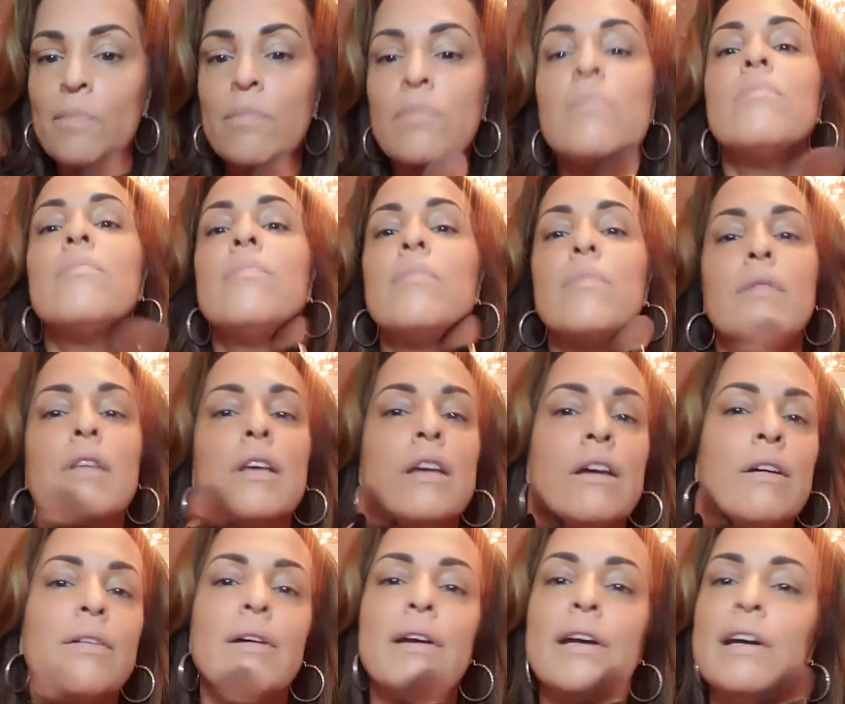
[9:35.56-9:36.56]

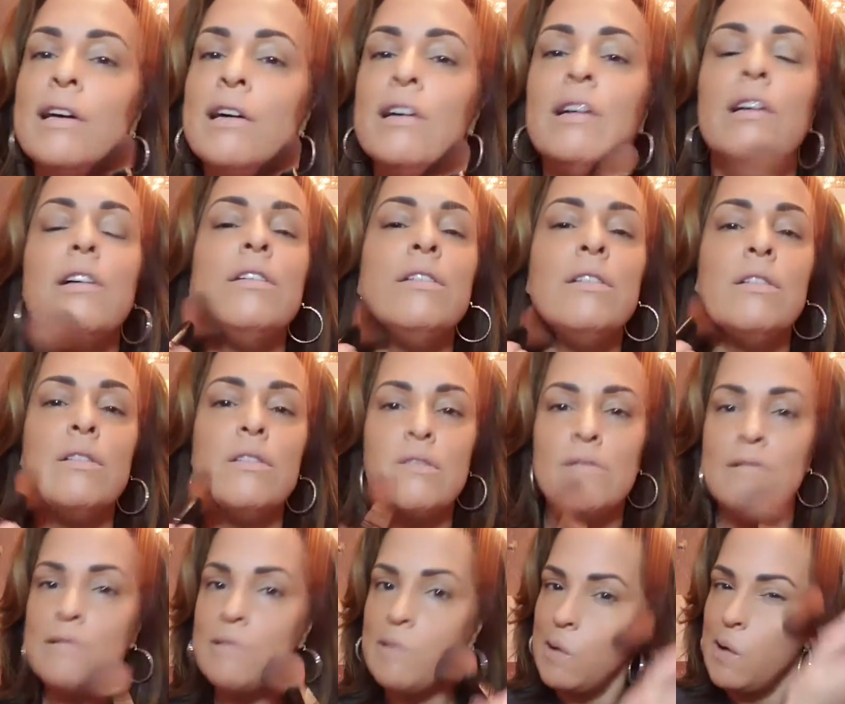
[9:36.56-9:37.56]
There we go.
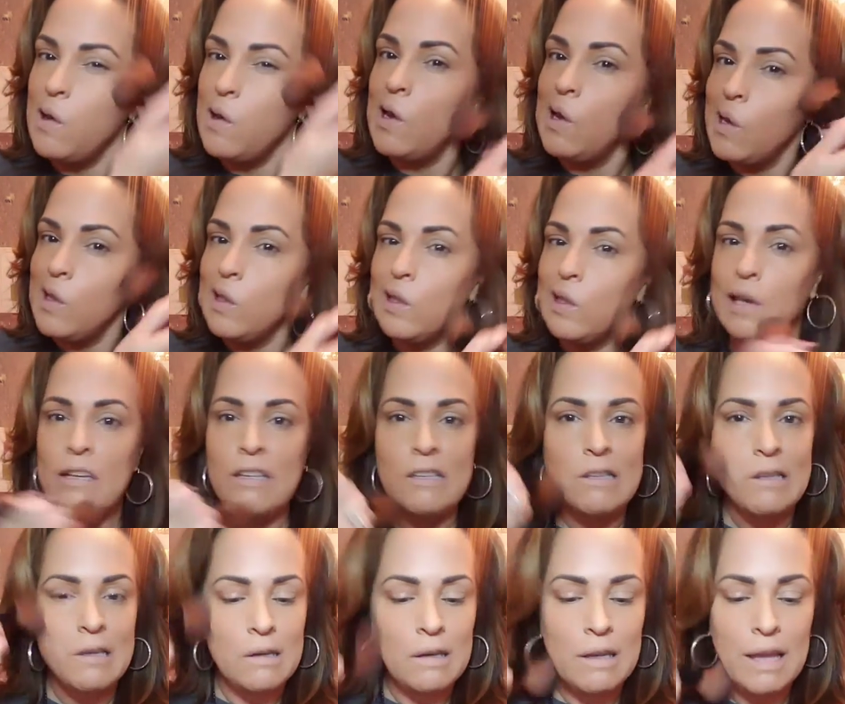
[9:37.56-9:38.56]
Nice
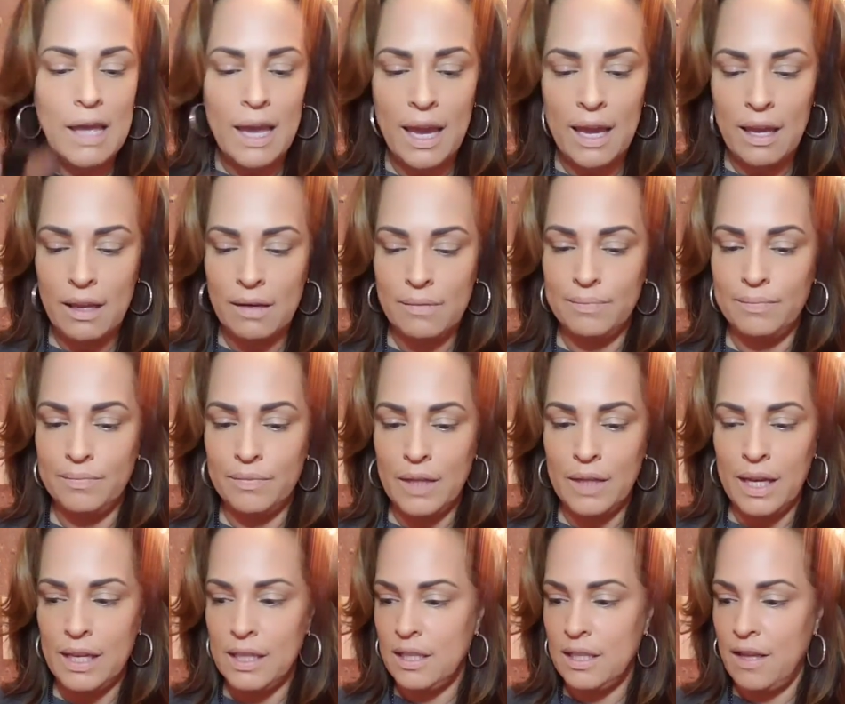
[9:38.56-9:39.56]
and light.
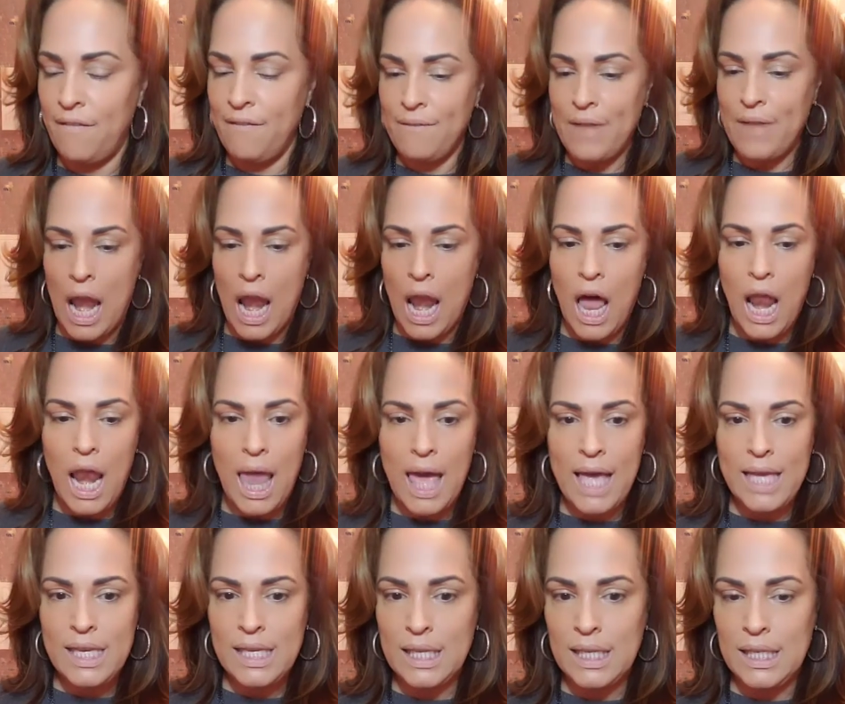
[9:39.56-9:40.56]
Nice and
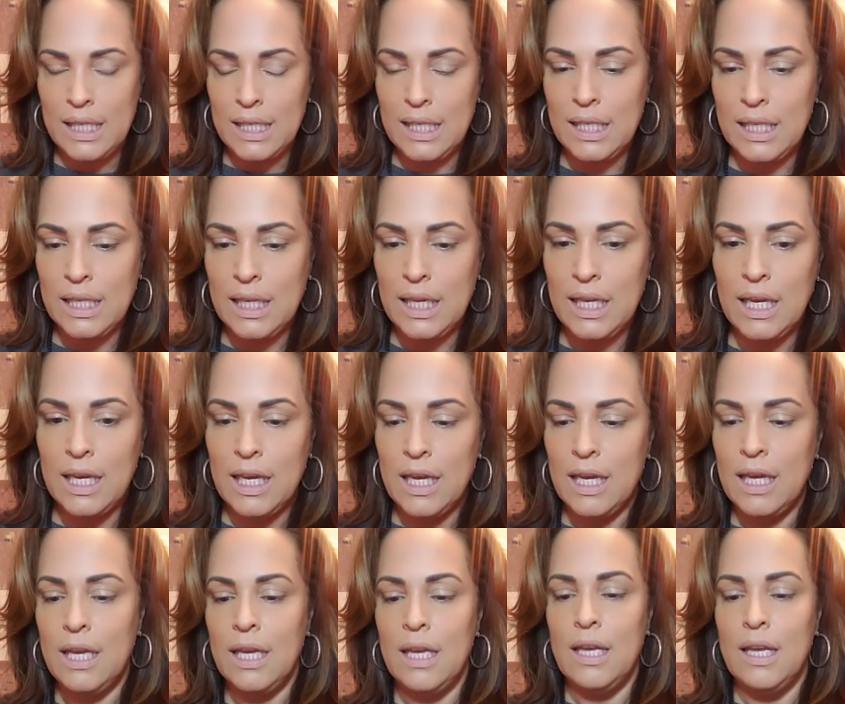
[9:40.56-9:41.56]
flawless.
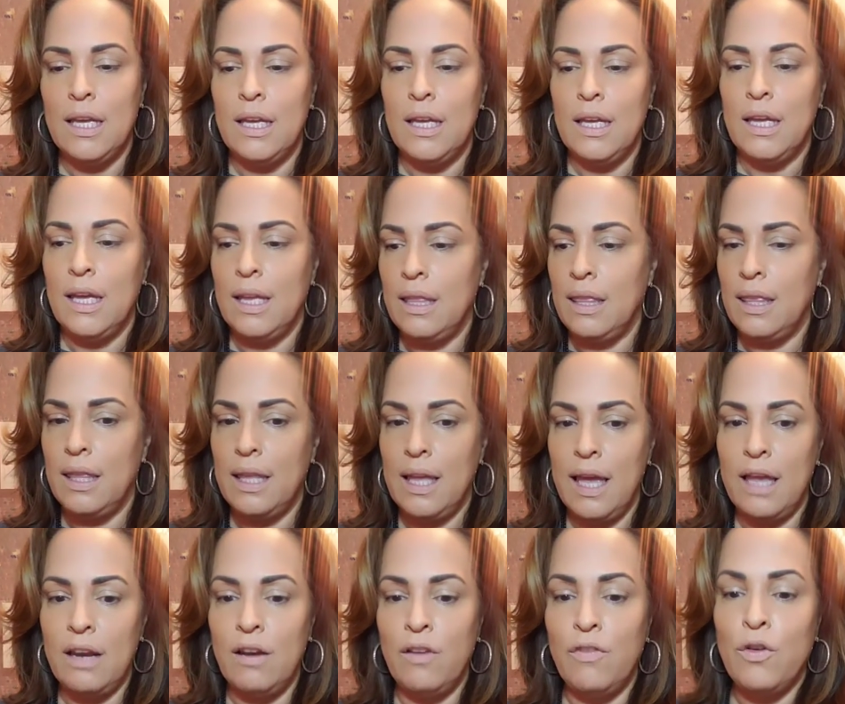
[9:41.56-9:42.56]
And
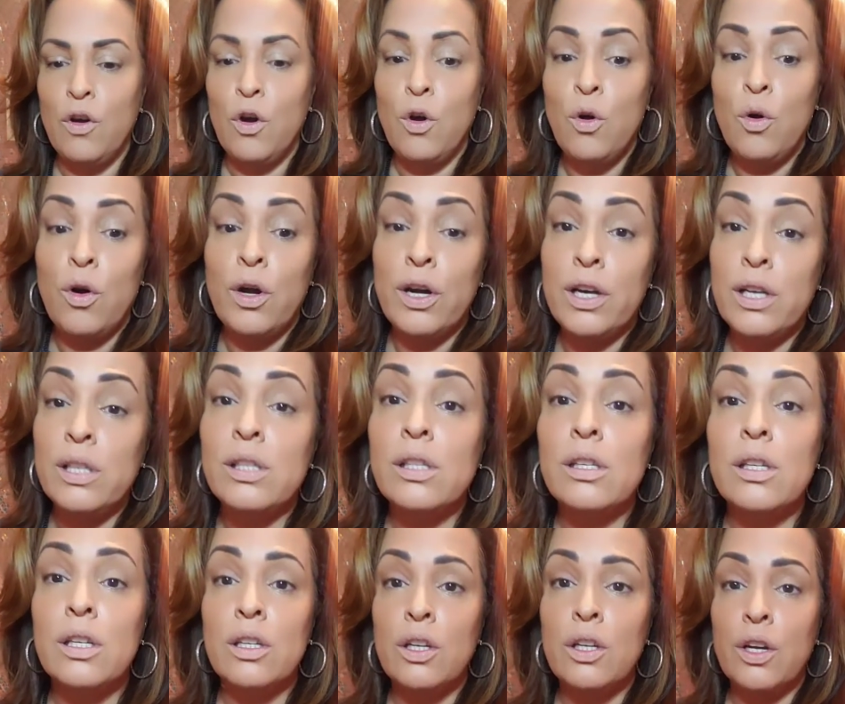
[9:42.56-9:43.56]
then, of course,
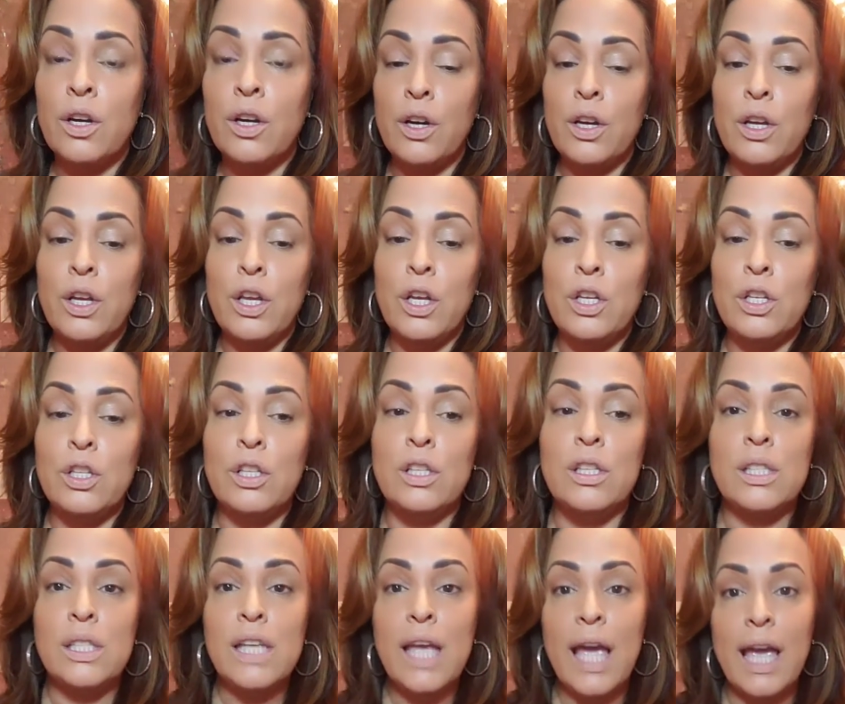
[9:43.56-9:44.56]
you're
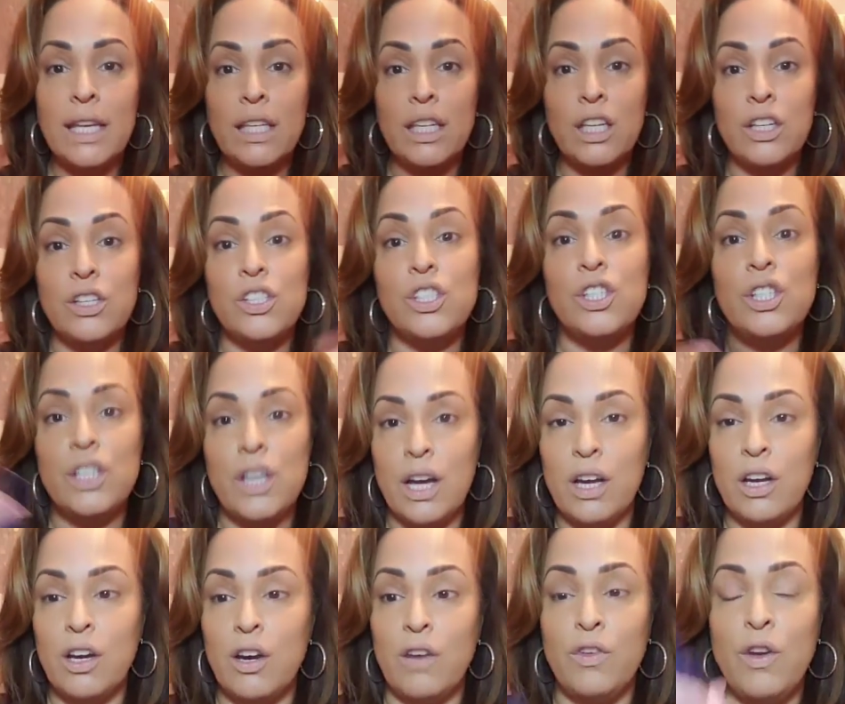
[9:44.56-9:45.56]
10 years
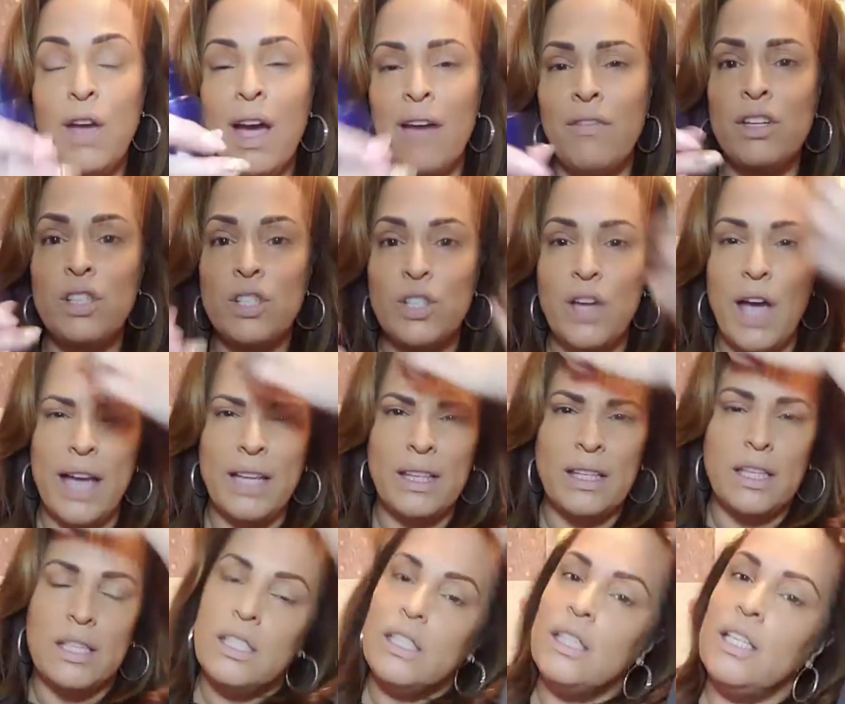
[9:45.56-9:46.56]
younger. If you haven't tried
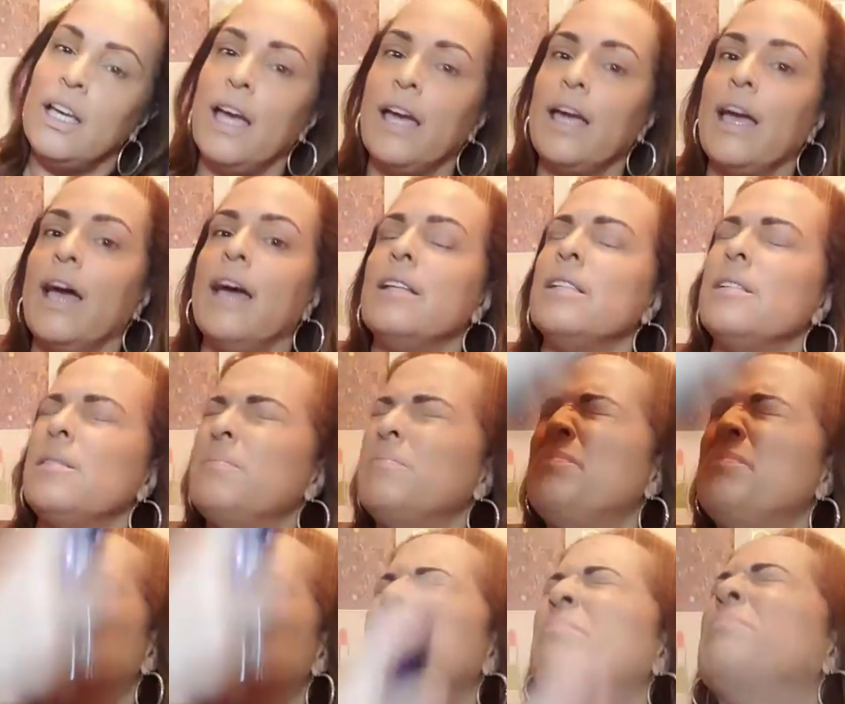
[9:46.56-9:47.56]
this yet, guys,
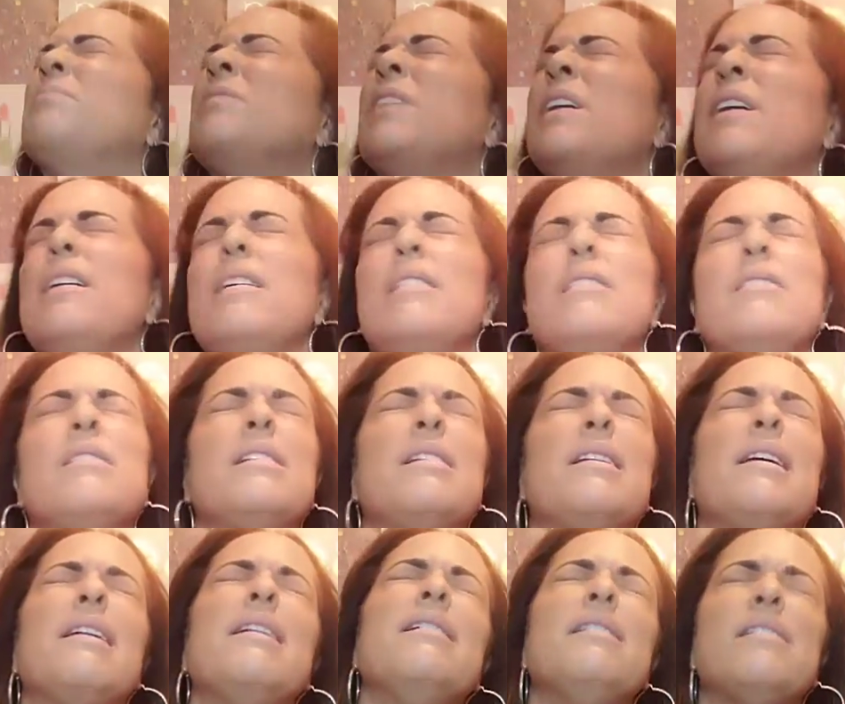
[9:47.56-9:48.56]

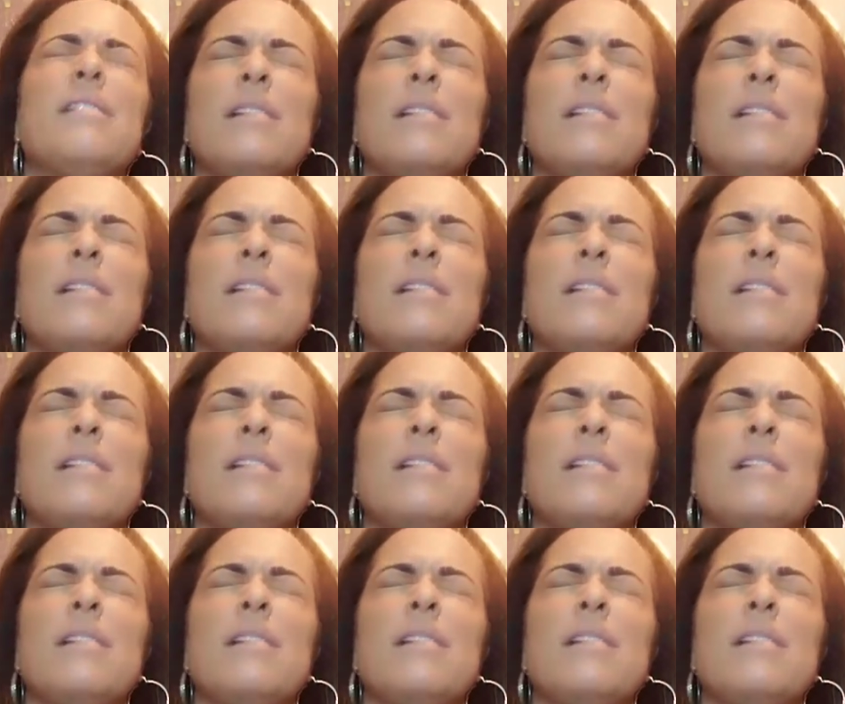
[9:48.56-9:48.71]
today,